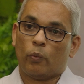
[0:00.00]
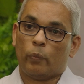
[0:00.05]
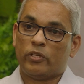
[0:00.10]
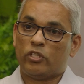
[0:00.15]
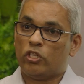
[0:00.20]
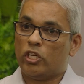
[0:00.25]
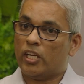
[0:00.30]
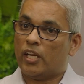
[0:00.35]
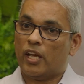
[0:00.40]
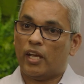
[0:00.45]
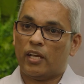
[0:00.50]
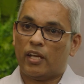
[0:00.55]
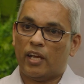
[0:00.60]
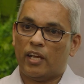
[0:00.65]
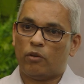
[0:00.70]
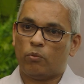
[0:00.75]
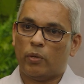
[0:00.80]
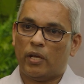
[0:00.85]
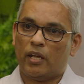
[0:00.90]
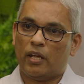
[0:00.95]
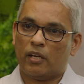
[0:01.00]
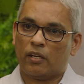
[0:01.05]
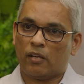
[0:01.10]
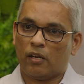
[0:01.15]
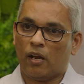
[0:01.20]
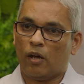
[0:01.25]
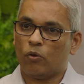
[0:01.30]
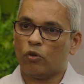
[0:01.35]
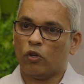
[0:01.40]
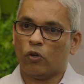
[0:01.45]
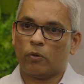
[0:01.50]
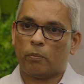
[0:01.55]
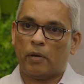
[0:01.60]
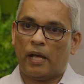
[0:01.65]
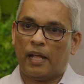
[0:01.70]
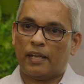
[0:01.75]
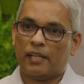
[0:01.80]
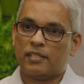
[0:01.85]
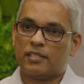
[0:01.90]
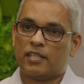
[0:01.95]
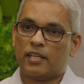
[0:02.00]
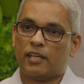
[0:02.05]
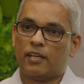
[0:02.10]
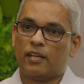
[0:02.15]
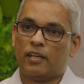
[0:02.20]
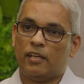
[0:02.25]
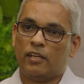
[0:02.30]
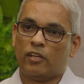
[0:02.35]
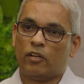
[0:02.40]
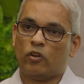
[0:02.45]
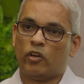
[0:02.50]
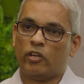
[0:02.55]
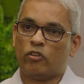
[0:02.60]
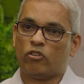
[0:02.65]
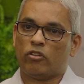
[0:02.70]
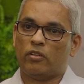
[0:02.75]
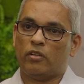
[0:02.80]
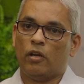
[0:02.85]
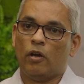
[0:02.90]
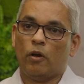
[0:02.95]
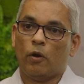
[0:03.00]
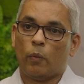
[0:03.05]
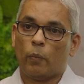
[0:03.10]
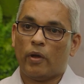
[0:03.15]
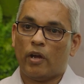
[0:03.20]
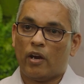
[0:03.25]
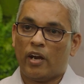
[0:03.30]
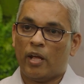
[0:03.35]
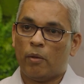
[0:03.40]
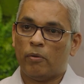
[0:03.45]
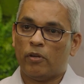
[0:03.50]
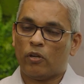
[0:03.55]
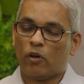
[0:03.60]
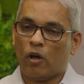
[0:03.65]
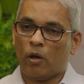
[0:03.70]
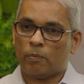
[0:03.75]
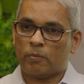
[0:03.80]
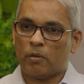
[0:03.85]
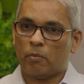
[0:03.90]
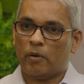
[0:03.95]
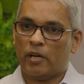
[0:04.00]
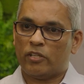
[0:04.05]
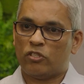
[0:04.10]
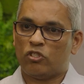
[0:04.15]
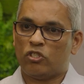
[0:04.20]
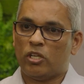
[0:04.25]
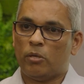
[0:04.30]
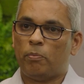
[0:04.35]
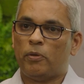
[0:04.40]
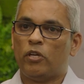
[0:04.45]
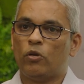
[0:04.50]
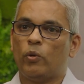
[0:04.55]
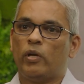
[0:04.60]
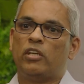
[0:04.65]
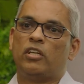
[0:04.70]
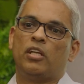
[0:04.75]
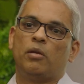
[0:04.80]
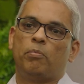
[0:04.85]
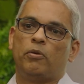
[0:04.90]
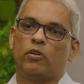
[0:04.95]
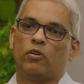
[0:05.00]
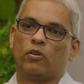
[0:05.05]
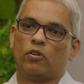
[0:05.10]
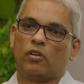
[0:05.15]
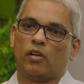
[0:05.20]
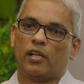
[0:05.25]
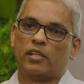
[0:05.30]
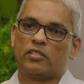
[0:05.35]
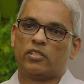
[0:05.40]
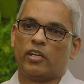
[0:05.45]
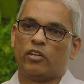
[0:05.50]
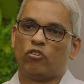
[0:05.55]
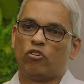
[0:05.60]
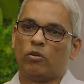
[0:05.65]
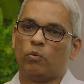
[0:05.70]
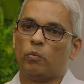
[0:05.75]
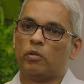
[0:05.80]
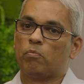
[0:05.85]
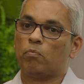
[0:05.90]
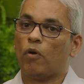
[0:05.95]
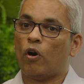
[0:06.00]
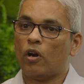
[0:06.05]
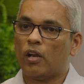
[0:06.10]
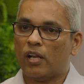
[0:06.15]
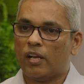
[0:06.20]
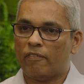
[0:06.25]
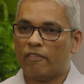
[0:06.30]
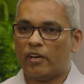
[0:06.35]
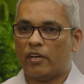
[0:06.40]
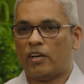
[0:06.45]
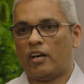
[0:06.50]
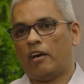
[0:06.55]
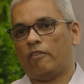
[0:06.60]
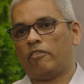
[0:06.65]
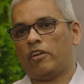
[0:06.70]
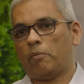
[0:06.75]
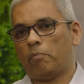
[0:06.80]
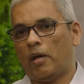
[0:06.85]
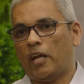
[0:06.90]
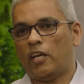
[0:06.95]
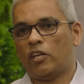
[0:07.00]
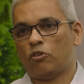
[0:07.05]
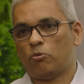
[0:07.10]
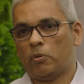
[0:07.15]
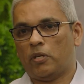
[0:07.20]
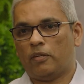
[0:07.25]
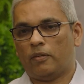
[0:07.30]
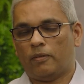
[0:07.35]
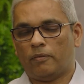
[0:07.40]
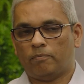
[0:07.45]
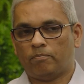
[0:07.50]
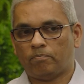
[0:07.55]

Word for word: With GKE Gateway and cloud load balancing integration, we are able to optimize GPU and TPU utilization with model-aware traffic management.